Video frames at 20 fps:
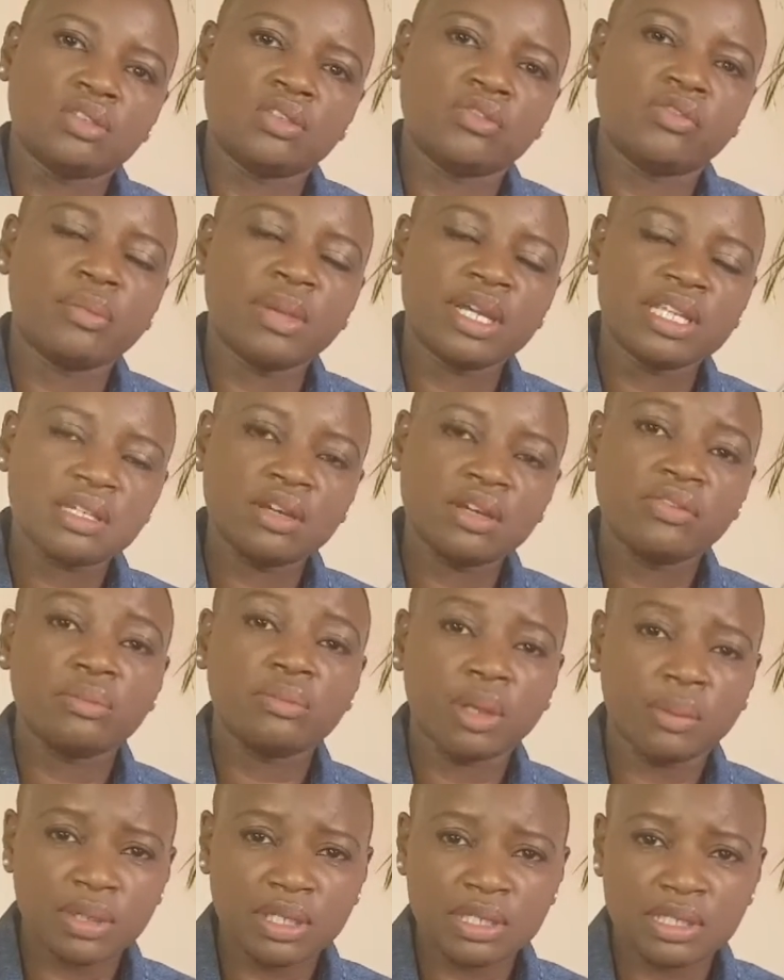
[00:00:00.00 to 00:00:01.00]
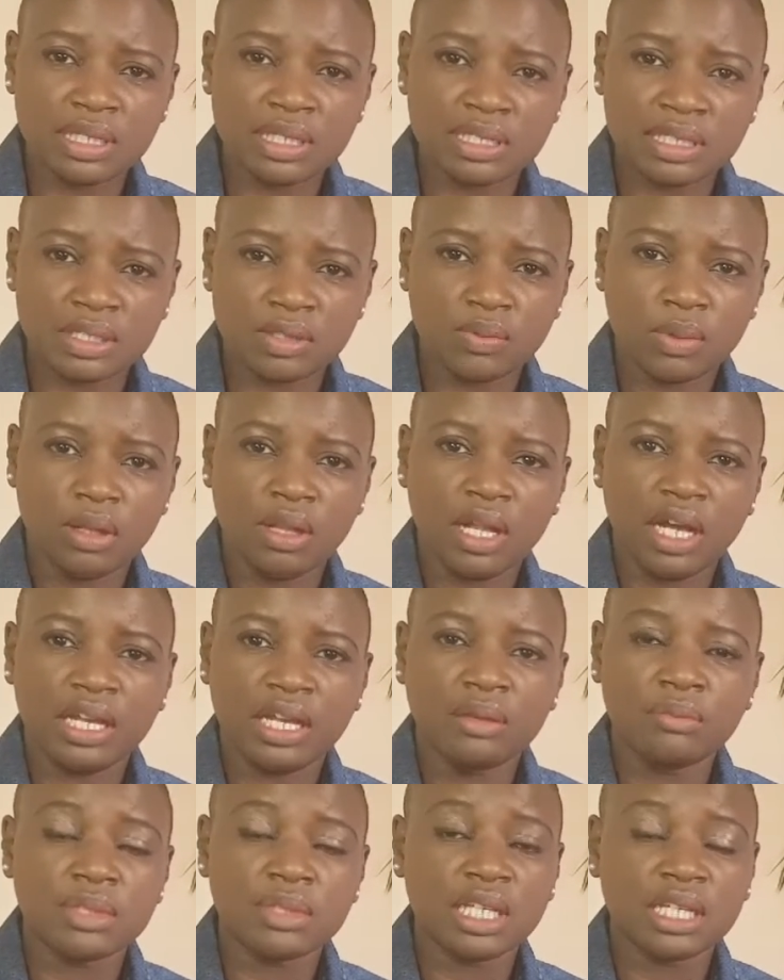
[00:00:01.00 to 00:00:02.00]
So for myself in my business as well,
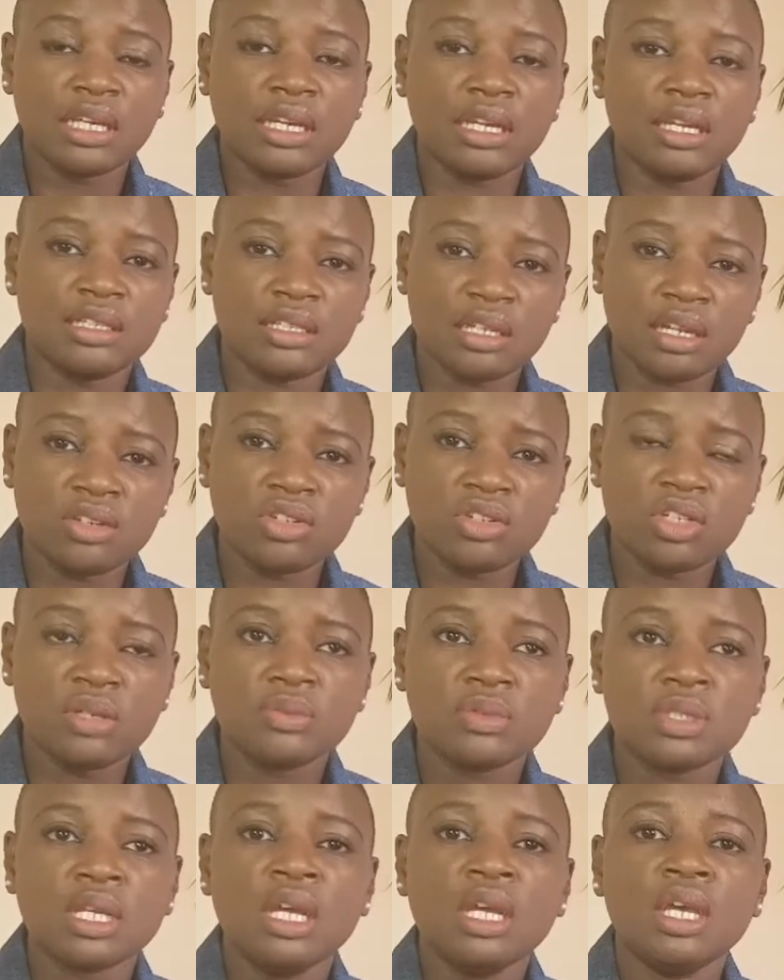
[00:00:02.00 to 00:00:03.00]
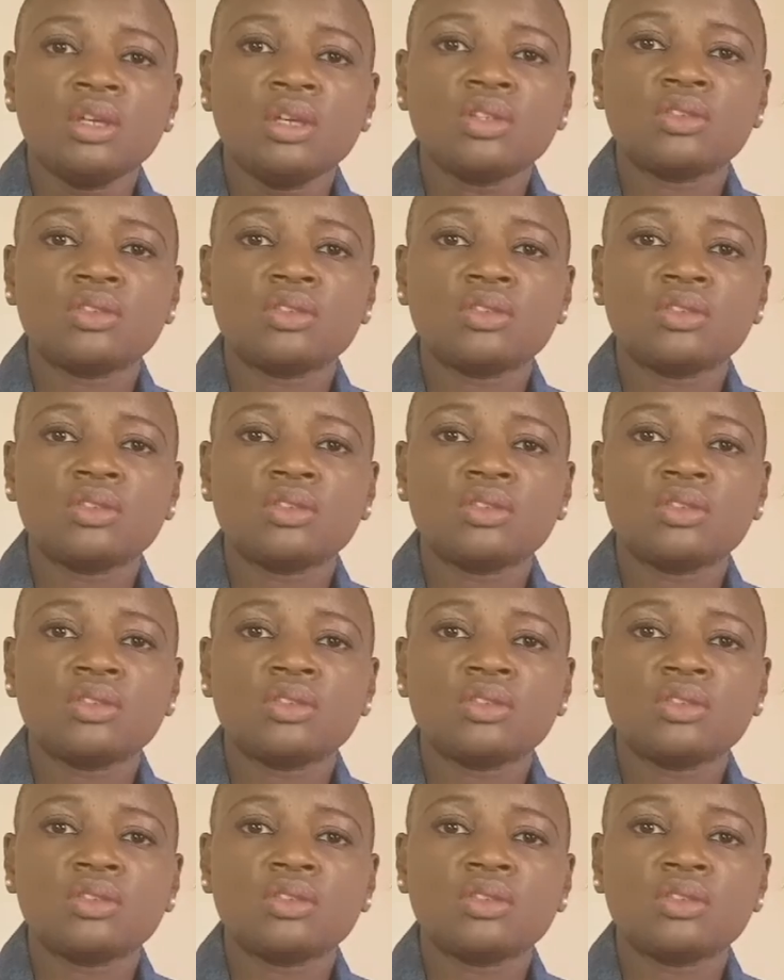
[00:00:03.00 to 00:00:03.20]
I am taking internships.